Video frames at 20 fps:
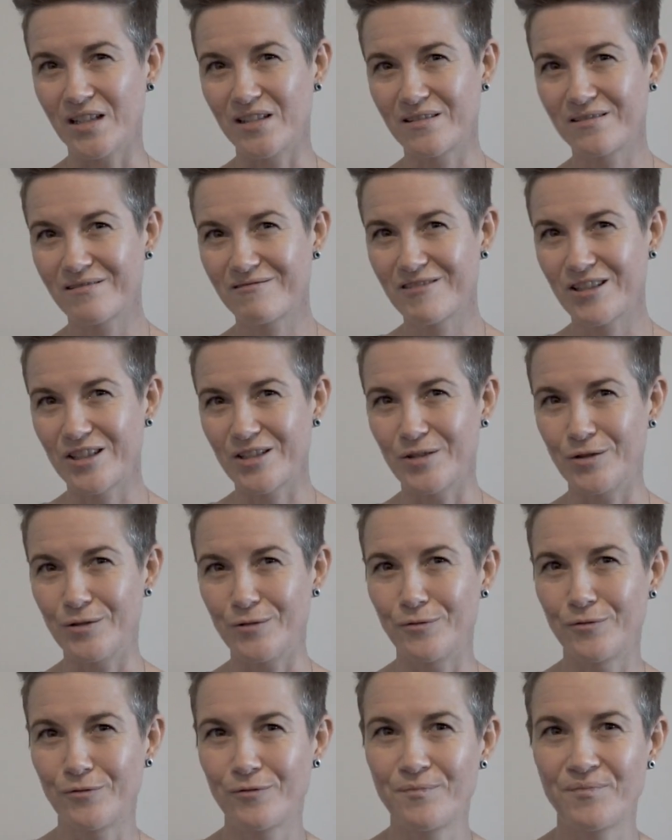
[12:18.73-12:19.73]
it sort
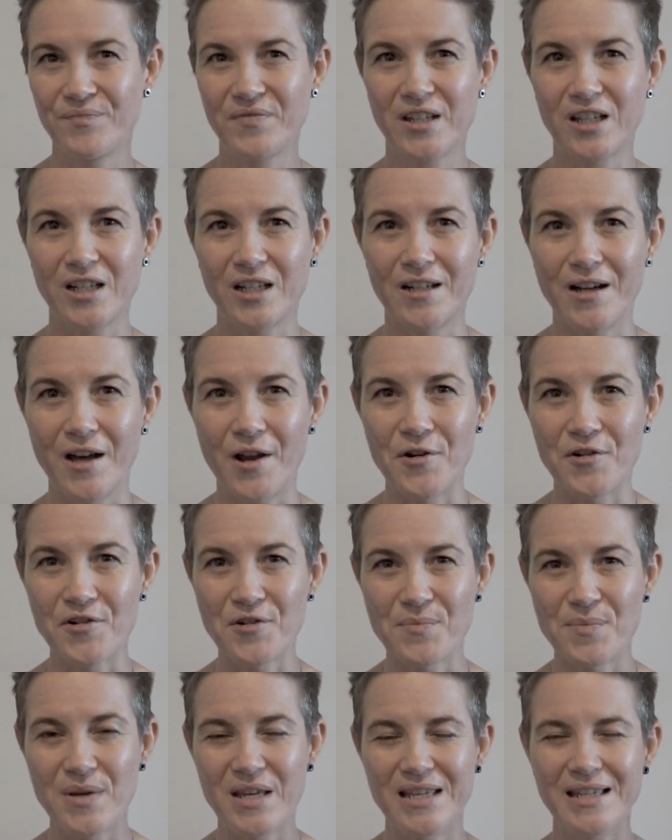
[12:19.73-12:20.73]
of
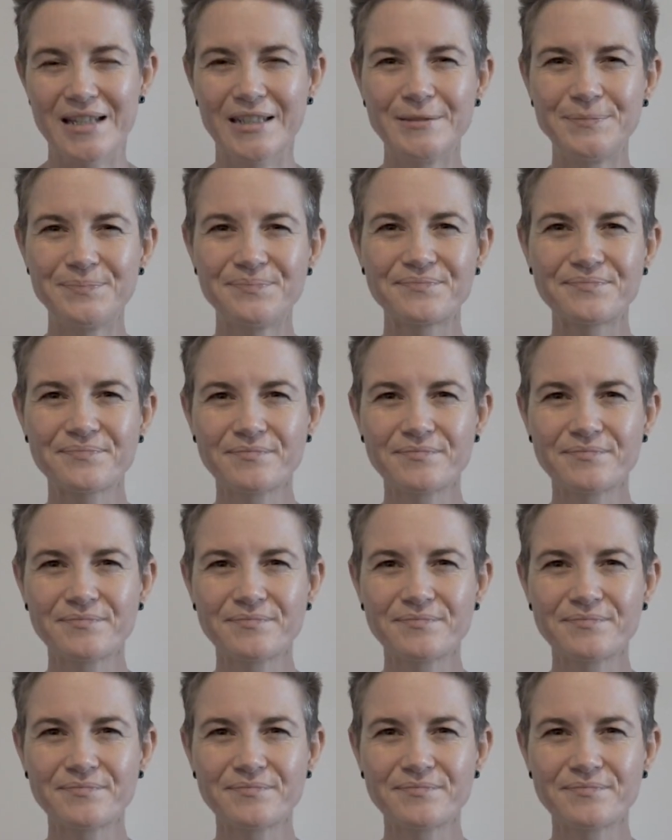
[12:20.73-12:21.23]
conundrum here.